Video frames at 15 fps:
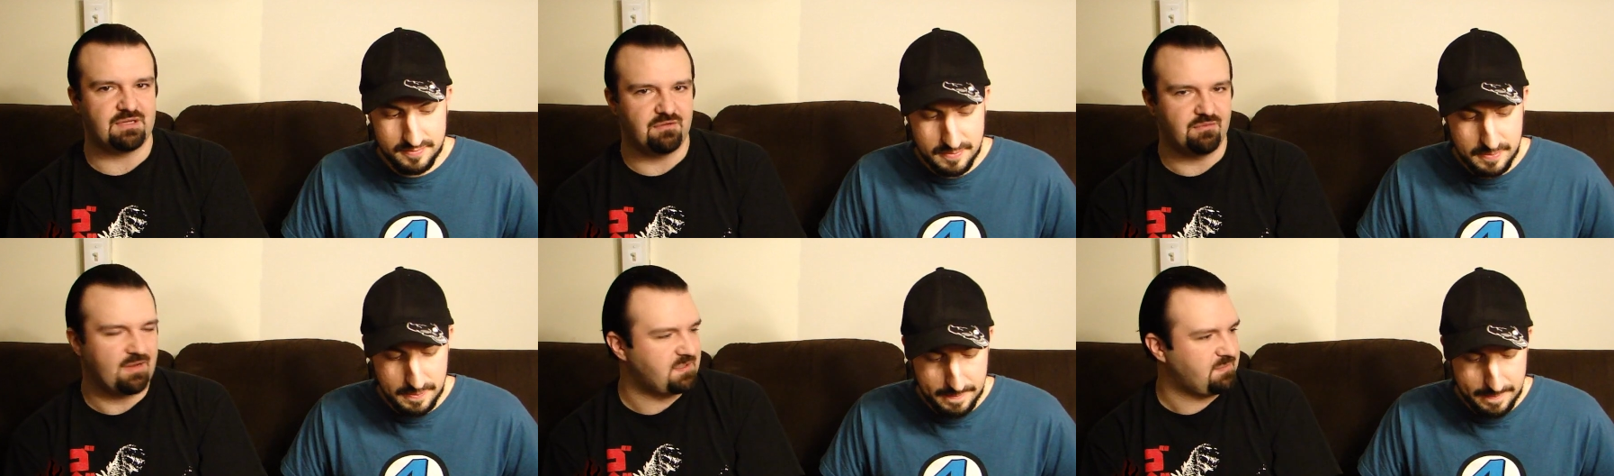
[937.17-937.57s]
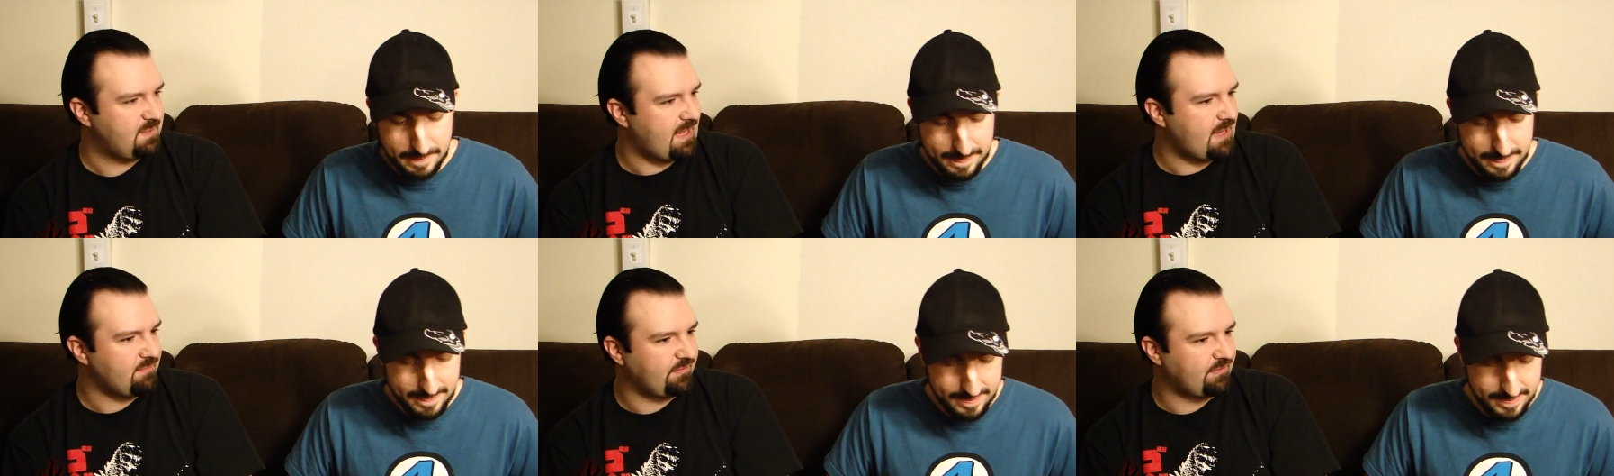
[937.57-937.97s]
Speaker 1: He knew H
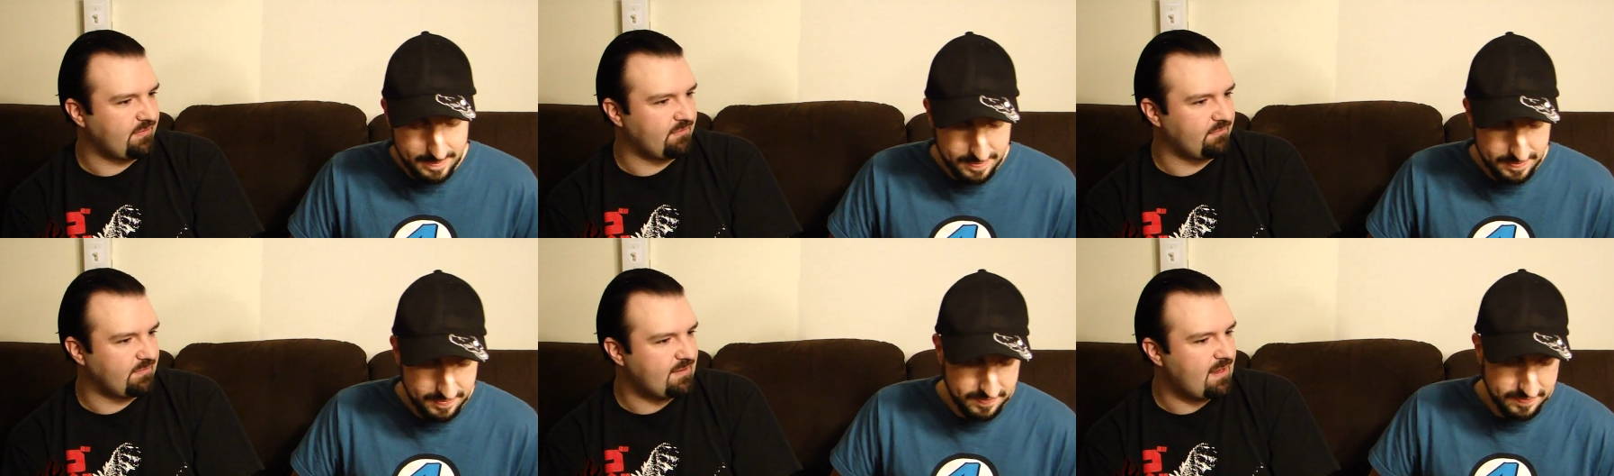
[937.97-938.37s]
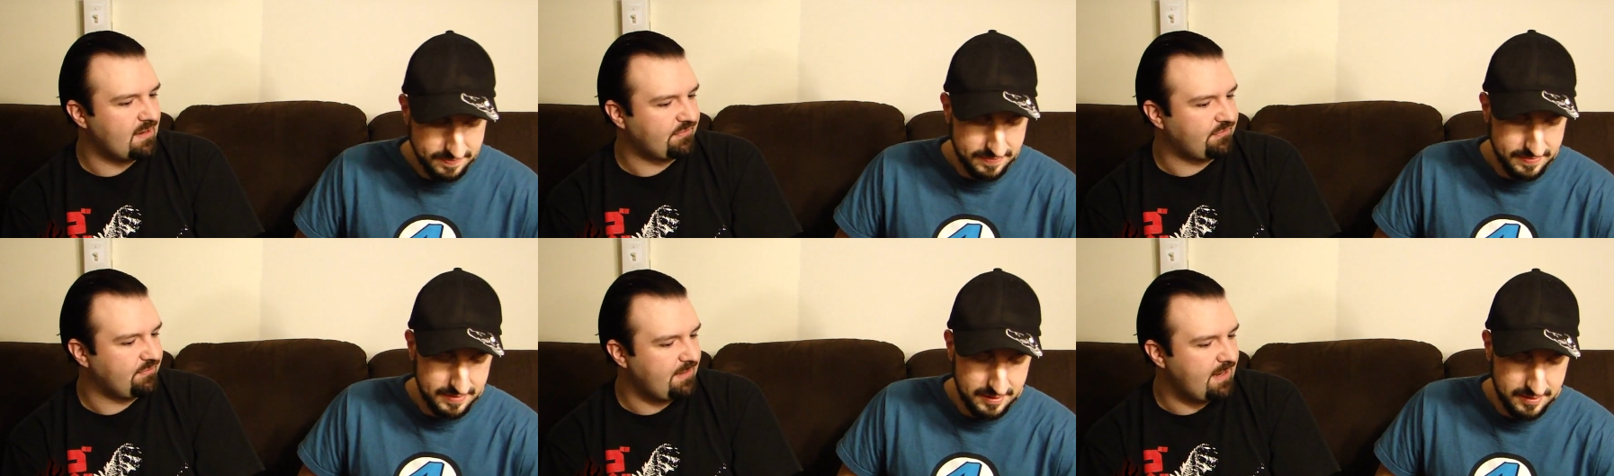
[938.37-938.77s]
B K was going to
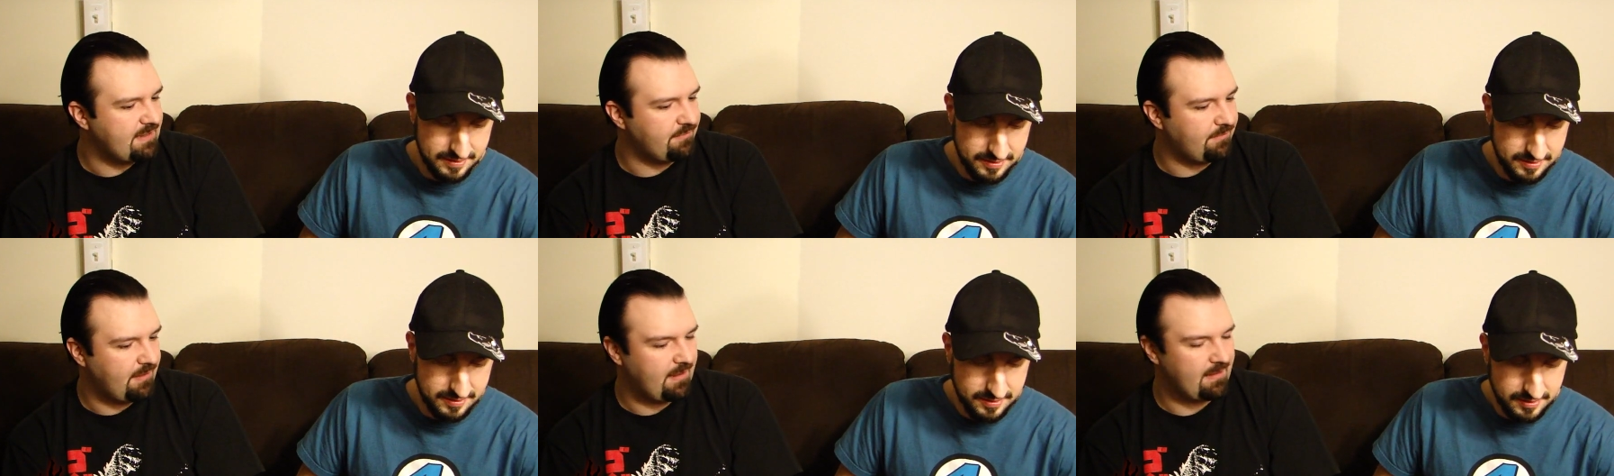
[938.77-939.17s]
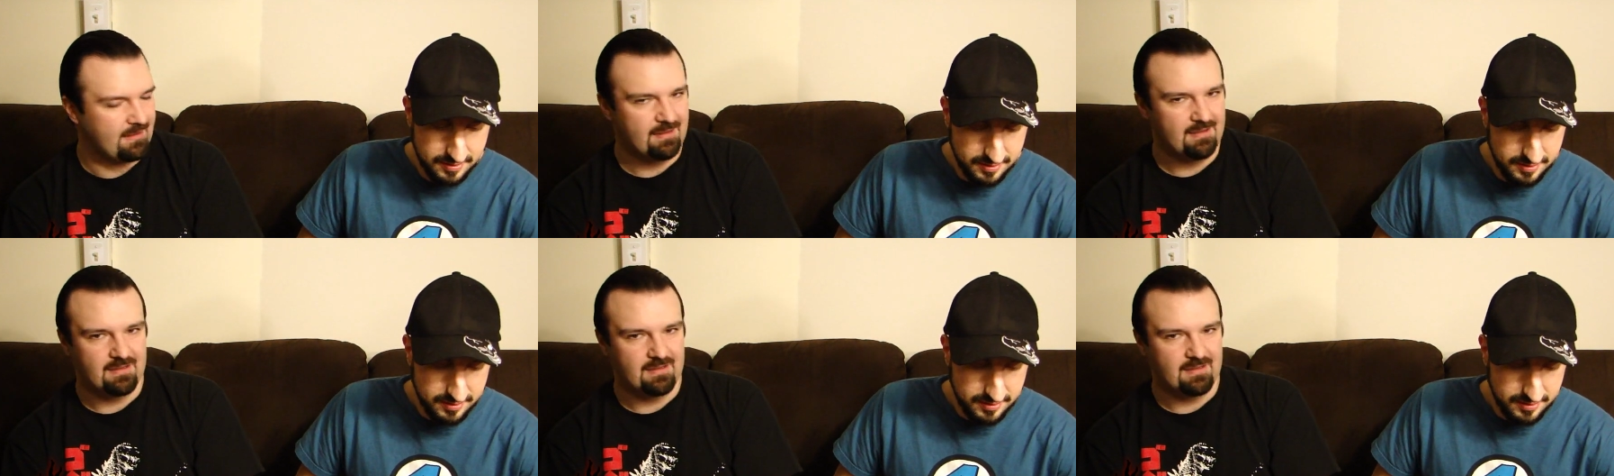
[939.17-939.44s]
retire soon anyway.